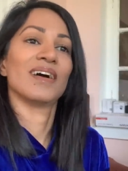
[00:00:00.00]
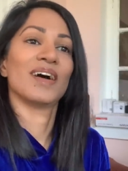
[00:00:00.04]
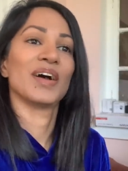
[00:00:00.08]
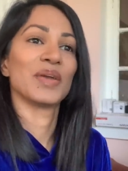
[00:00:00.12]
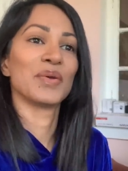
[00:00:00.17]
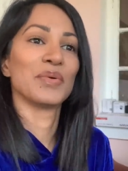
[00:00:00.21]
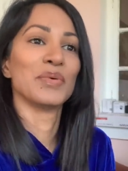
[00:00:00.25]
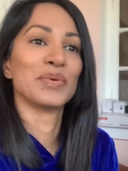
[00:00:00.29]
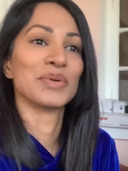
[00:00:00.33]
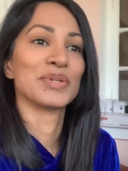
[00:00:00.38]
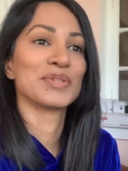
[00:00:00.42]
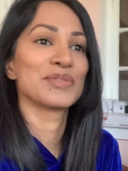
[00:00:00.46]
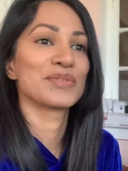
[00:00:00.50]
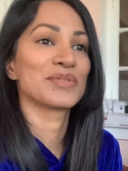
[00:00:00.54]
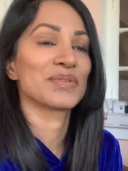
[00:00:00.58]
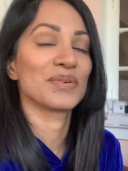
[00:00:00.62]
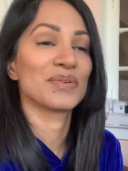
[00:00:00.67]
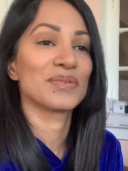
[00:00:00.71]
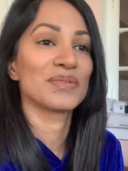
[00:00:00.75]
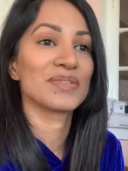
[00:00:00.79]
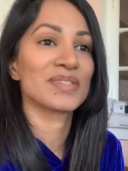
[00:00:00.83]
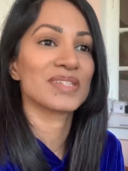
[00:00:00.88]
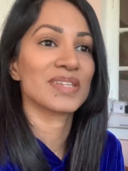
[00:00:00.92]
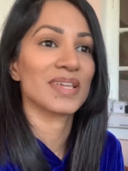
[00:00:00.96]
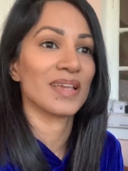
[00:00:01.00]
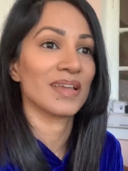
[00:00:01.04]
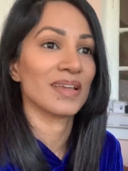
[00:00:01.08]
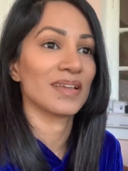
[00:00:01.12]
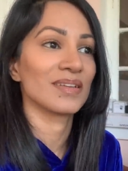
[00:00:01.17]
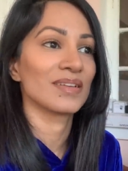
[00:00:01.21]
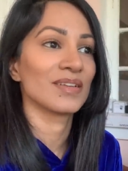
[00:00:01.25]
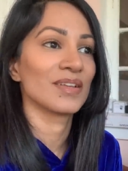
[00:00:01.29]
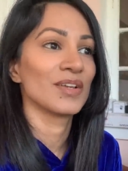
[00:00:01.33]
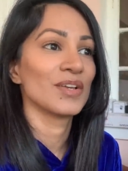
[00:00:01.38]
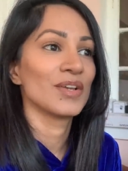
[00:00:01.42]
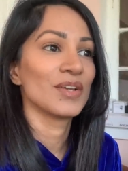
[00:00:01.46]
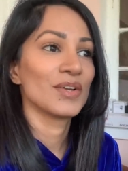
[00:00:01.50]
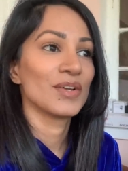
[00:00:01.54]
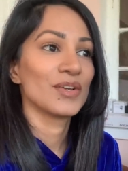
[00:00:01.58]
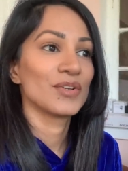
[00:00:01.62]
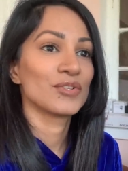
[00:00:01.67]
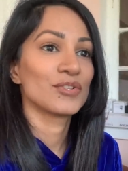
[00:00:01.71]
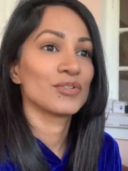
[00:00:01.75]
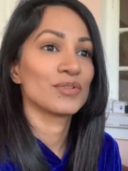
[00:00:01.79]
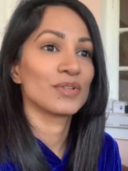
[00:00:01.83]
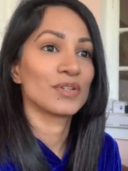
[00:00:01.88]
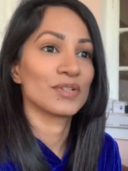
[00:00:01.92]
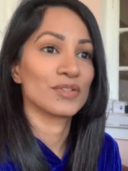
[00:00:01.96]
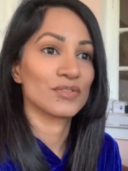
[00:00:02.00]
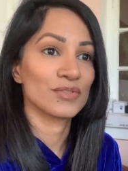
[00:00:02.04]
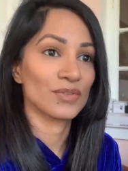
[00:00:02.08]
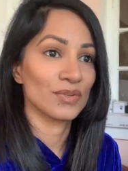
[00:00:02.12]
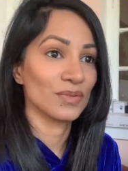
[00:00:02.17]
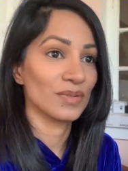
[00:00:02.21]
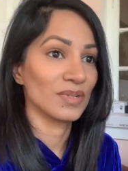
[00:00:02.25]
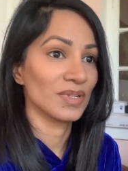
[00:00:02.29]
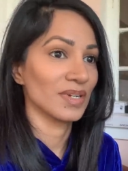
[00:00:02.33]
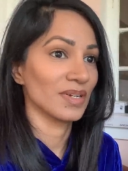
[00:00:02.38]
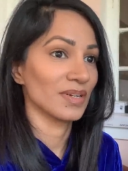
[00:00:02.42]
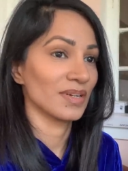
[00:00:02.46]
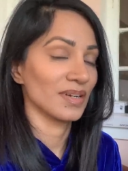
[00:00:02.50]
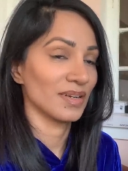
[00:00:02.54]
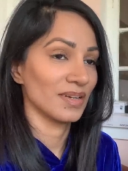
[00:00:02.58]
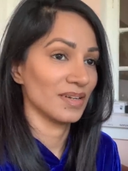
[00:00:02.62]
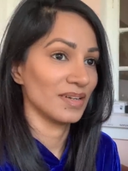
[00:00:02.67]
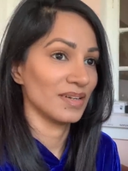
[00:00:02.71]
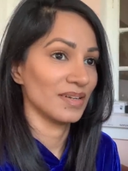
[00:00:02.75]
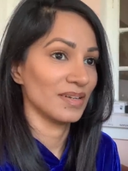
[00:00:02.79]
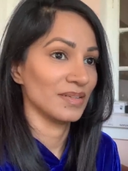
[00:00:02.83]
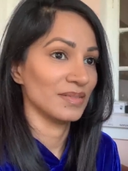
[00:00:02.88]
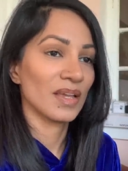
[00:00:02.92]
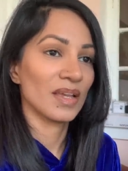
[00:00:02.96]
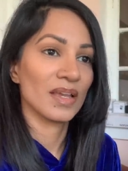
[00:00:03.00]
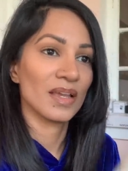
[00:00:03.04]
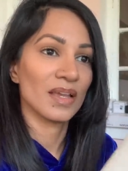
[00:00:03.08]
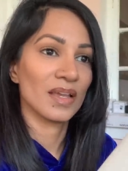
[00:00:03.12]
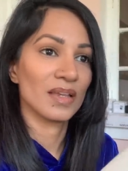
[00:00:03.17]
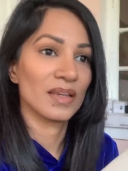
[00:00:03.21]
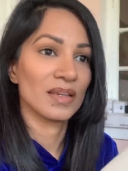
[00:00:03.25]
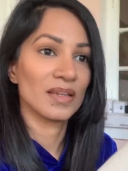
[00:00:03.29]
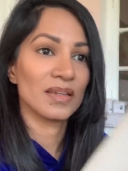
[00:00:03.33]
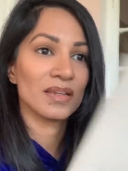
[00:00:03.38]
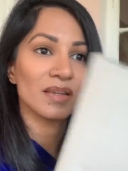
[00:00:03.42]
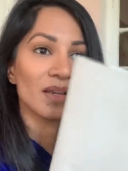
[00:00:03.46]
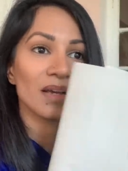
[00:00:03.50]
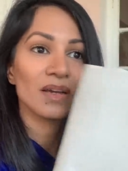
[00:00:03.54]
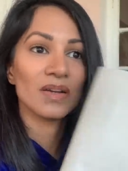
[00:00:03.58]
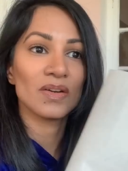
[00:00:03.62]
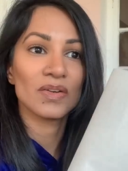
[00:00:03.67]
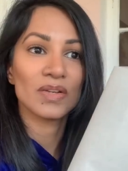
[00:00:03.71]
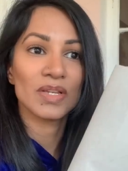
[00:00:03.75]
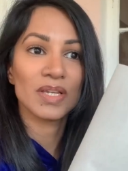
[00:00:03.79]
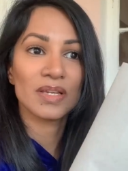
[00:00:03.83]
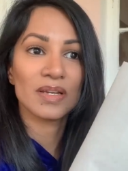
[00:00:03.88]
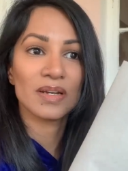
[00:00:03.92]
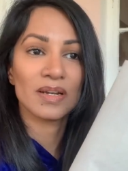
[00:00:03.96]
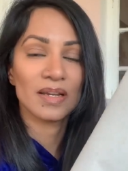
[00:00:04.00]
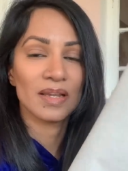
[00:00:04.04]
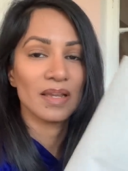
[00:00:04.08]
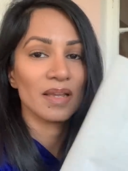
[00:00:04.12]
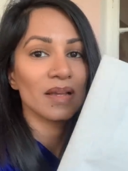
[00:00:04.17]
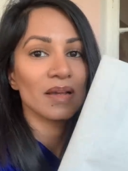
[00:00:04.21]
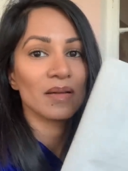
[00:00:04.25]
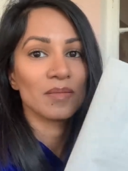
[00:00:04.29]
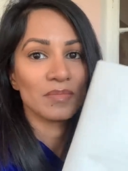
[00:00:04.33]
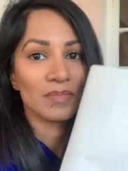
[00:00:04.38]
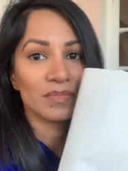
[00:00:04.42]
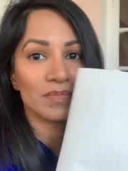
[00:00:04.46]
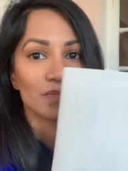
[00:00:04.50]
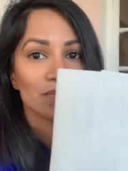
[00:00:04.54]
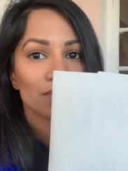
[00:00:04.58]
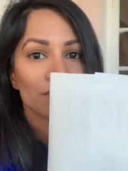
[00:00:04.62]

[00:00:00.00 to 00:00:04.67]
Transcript: I was so scared to control a car, and now here I am